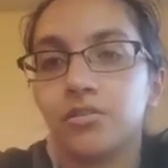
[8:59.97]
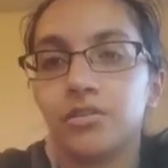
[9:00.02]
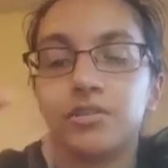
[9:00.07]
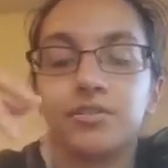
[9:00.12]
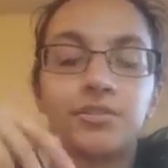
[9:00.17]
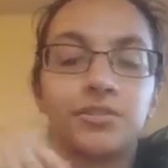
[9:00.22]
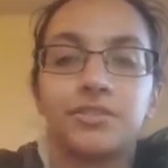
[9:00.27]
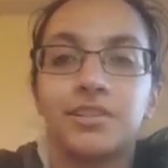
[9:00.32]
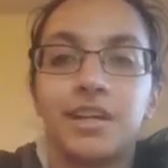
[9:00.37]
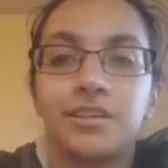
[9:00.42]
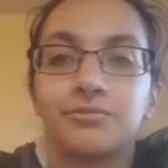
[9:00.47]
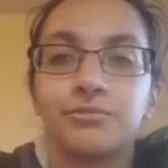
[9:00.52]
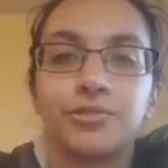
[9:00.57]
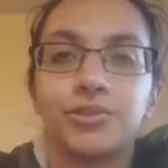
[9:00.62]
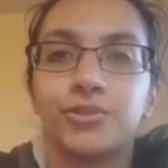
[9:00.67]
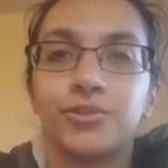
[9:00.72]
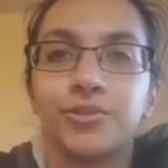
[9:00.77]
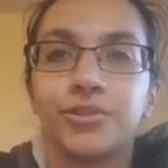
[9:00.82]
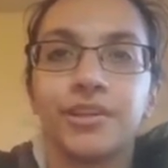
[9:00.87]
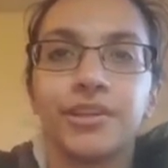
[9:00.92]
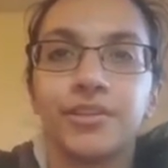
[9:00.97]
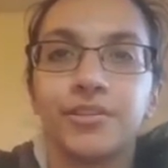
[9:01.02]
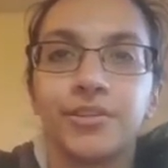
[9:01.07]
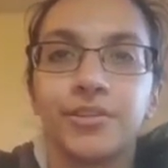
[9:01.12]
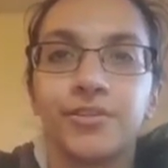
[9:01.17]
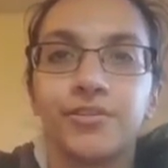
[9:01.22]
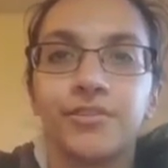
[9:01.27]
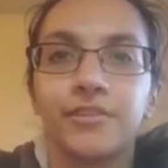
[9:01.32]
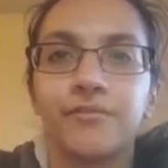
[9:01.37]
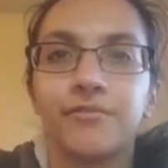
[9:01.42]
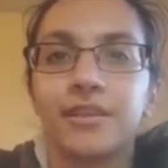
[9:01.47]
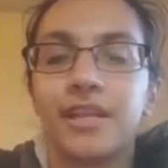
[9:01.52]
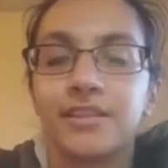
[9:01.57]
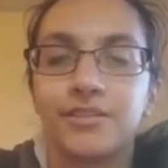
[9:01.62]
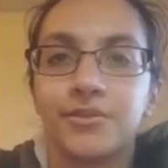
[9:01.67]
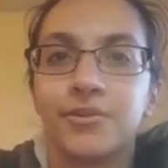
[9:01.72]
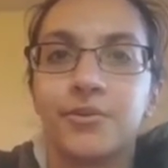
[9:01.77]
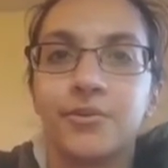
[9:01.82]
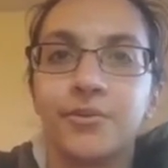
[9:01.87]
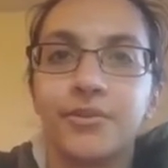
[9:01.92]
They're not truly inclusive. That's
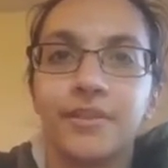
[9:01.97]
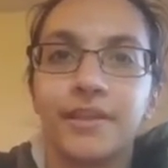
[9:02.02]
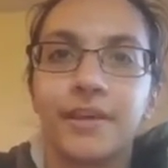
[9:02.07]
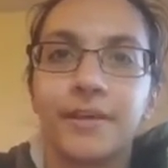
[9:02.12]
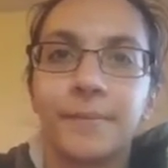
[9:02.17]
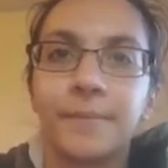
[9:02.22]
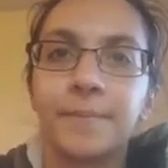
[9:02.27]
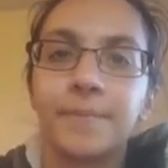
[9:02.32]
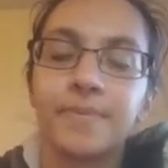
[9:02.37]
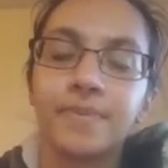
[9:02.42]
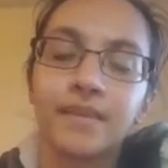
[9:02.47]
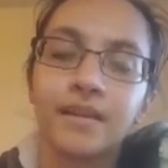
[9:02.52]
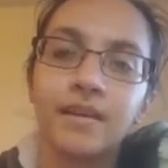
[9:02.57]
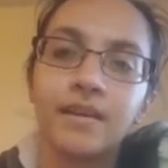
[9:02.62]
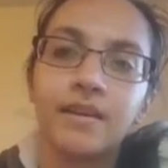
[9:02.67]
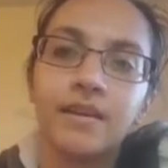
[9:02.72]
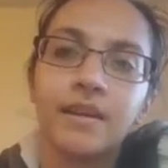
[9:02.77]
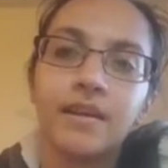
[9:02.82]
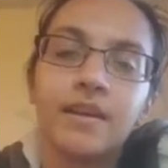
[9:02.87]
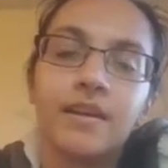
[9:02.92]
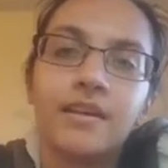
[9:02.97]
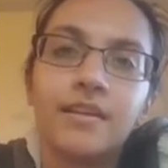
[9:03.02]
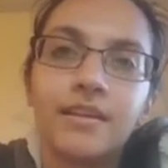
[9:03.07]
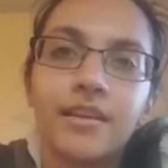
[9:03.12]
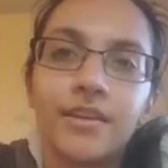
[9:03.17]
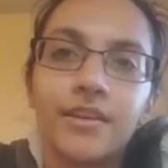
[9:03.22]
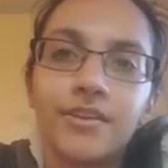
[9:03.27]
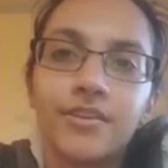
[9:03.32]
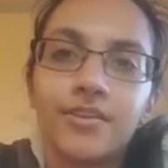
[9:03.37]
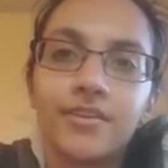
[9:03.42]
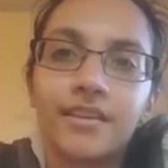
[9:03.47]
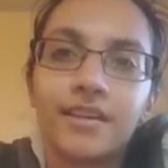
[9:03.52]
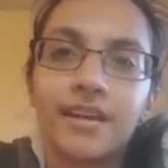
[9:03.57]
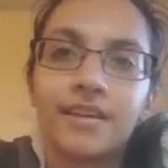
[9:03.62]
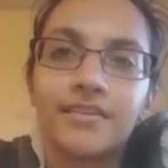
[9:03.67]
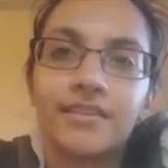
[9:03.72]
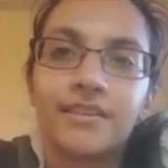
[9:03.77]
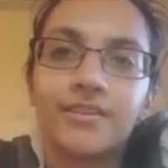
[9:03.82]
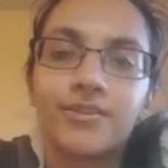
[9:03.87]
a whole thing. The other thing I think